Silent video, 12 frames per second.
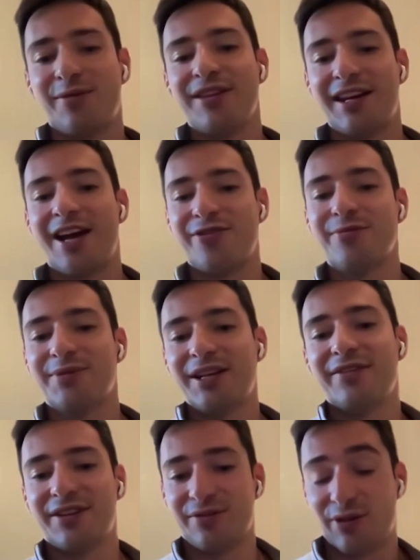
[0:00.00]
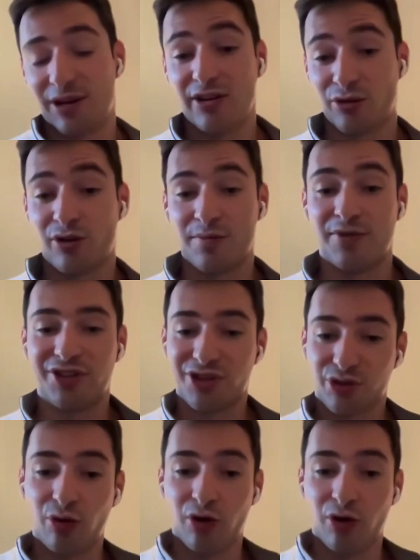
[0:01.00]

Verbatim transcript: one one thing I don't believe in God's order books